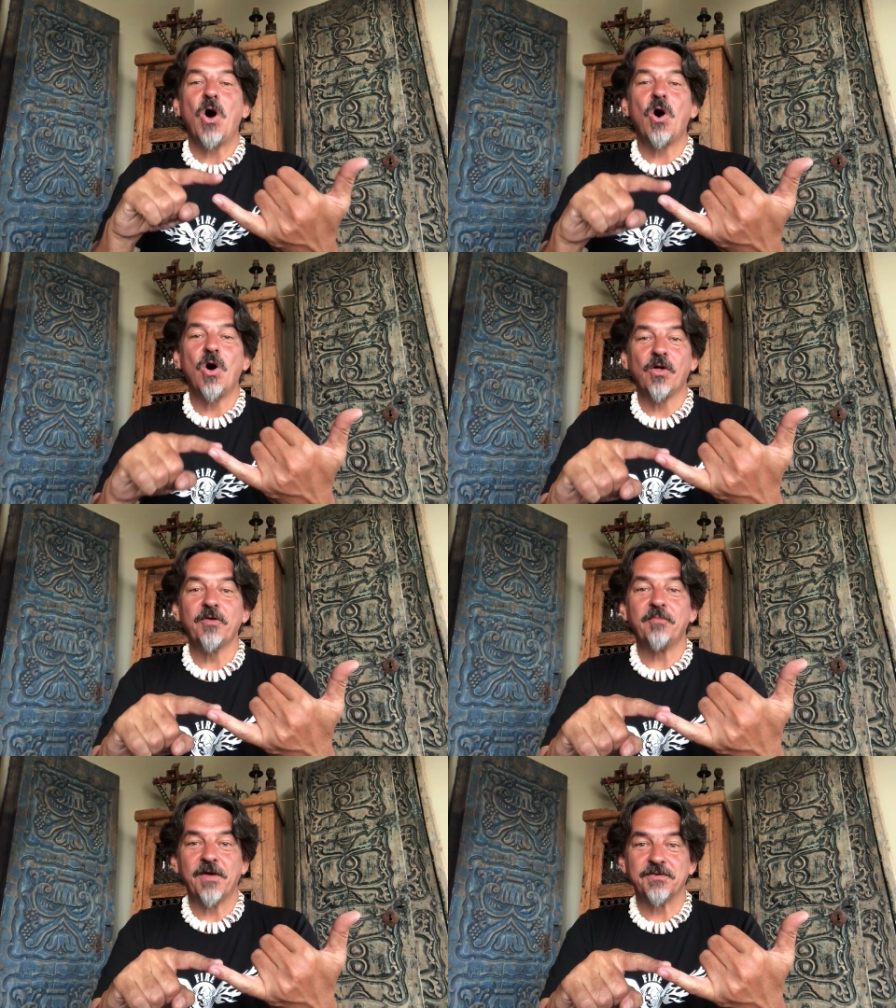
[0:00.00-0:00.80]
all the
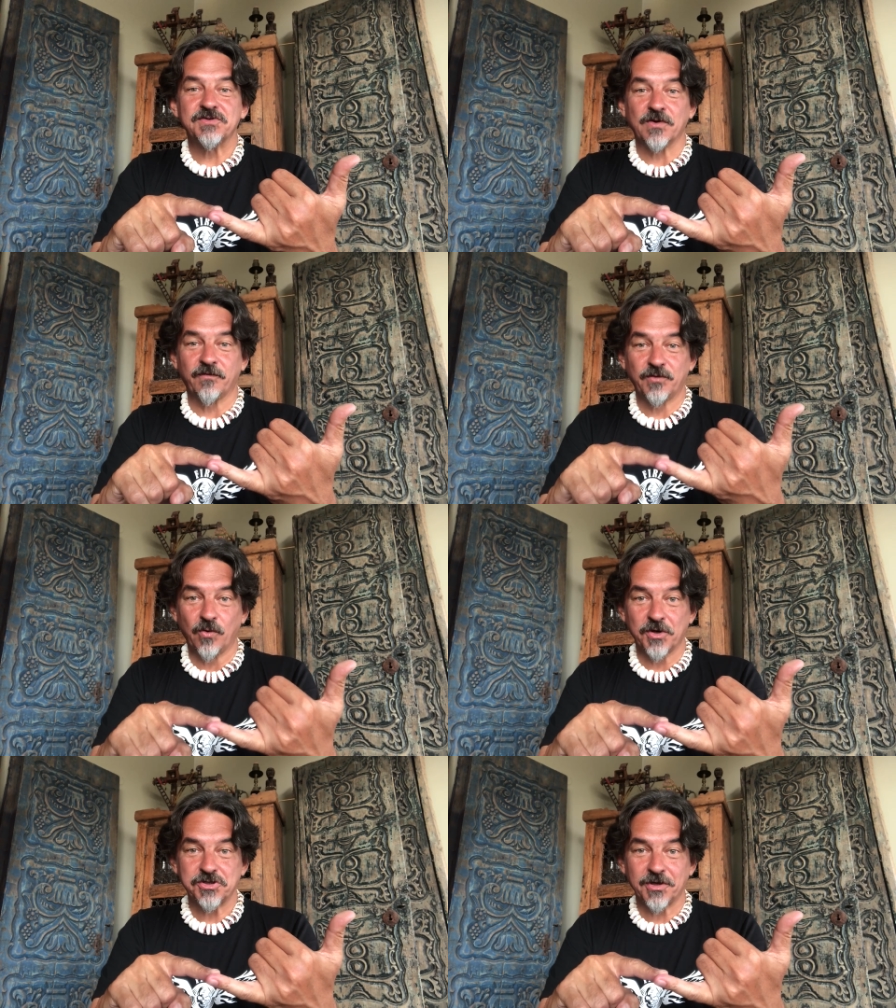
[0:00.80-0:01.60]
methods of
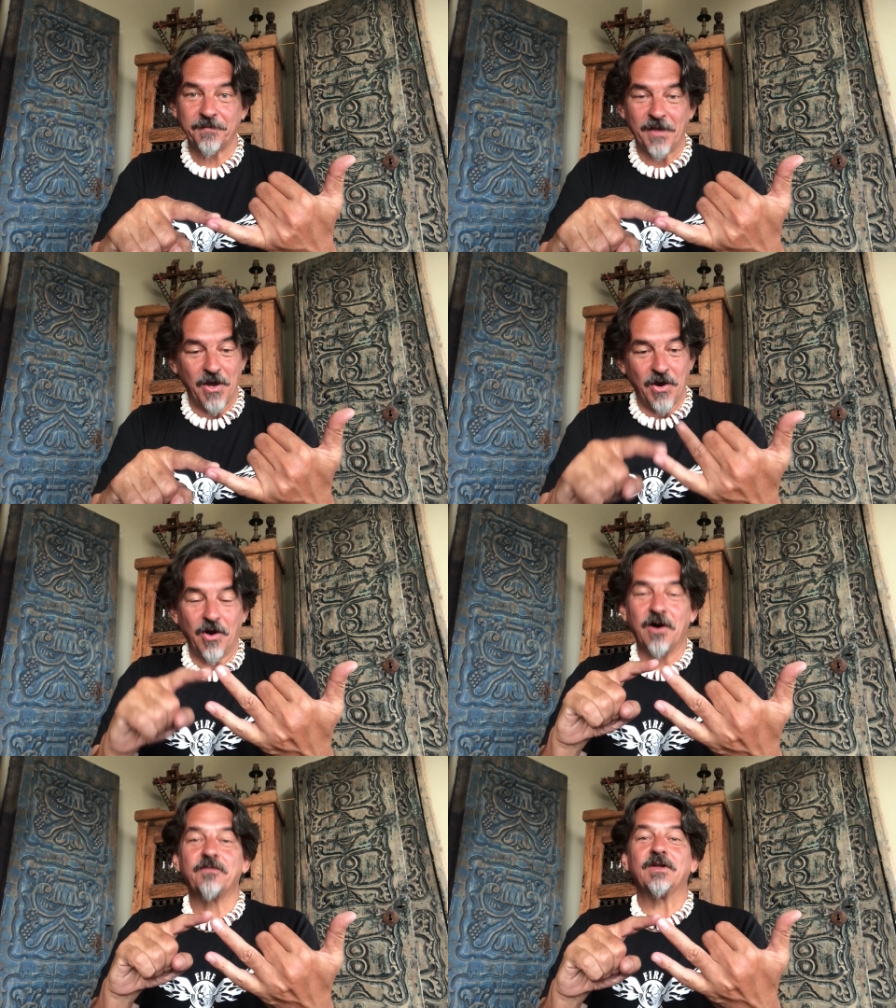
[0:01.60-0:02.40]
torture,
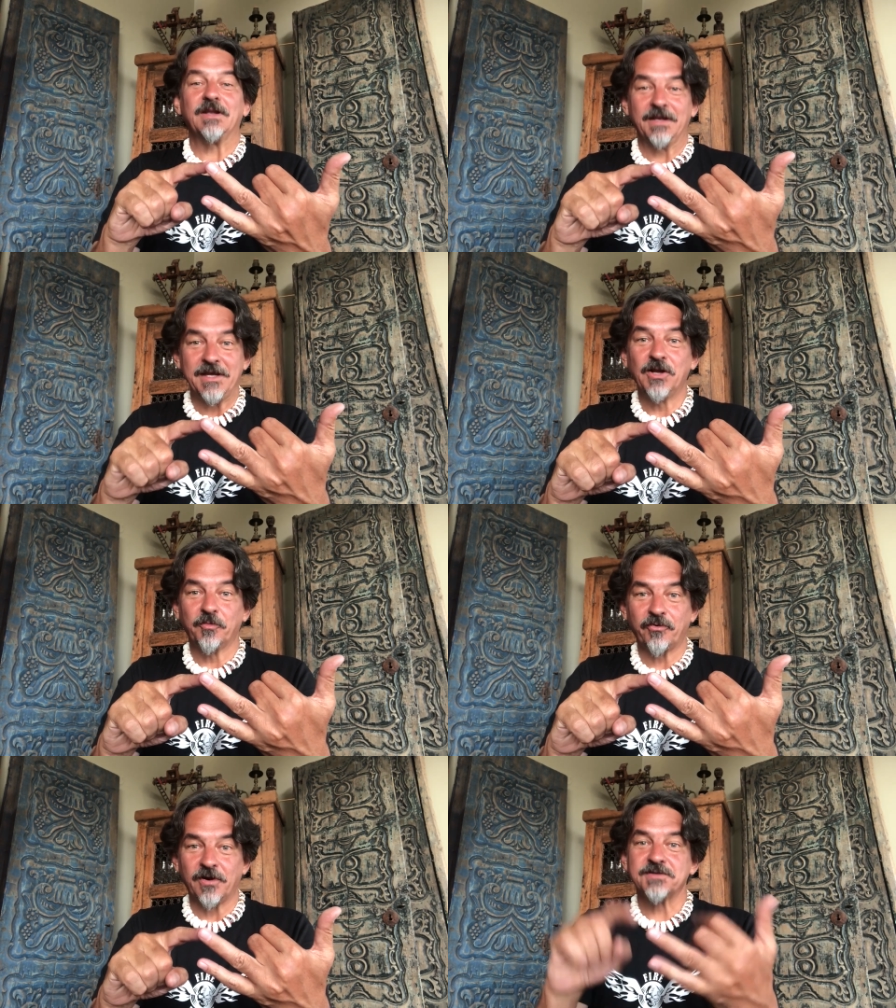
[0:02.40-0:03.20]
of legal
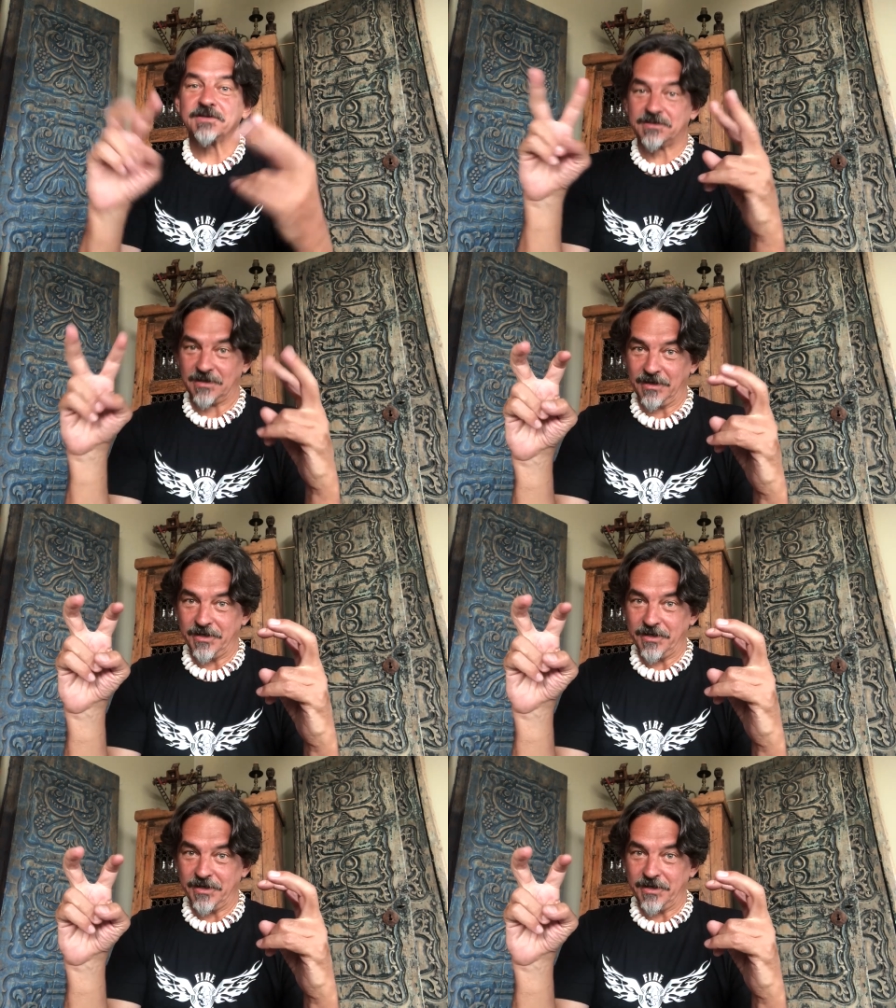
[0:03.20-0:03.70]
process,